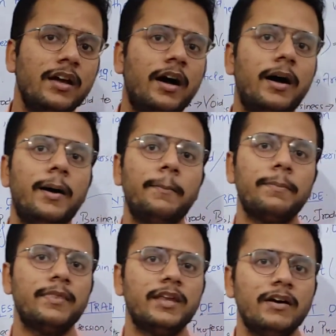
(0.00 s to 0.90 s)

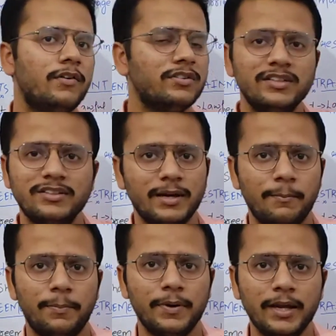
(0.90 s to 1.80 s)
there was this
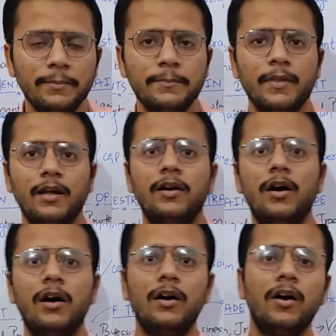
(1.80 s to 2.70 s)
company
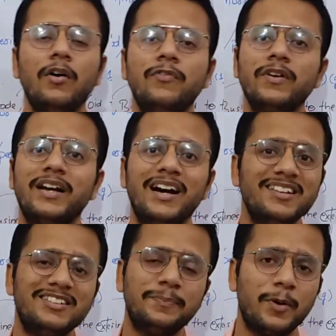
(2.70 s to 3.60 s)
of
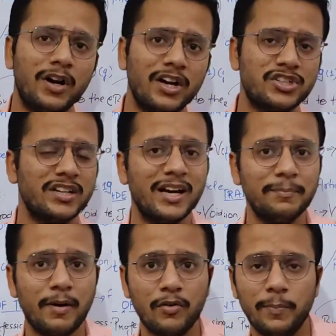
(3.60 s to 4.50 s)

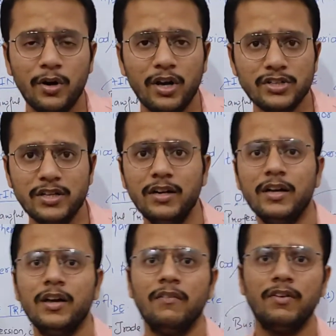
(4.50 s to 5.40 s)
gunpowder production,
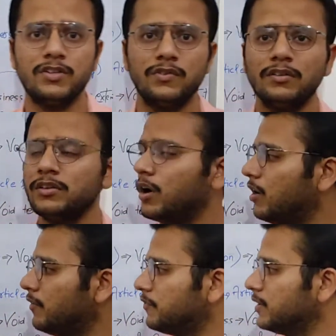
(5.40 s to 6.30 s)
which was
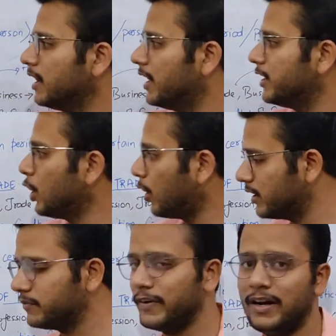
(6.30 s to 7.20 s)
of
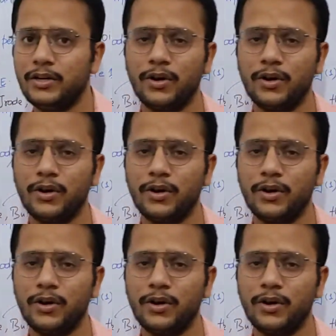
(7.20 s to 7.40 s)
Nordenfeld.